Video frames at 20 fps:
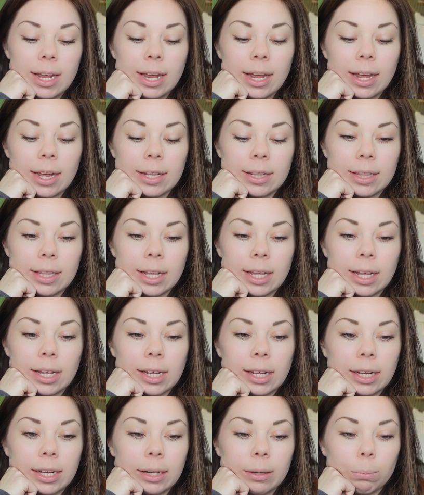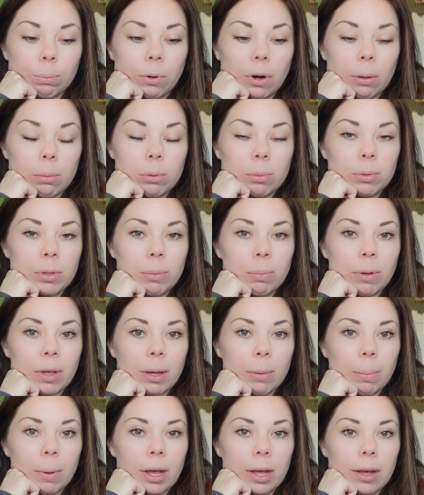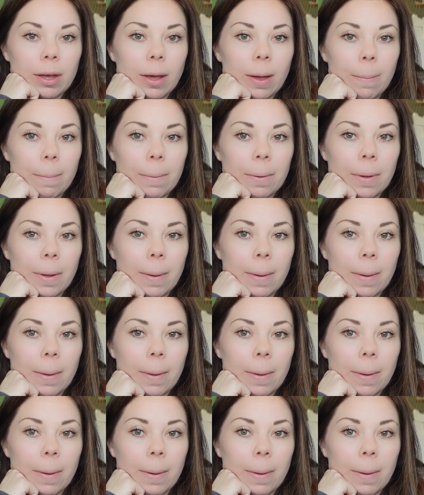and then probably pick back up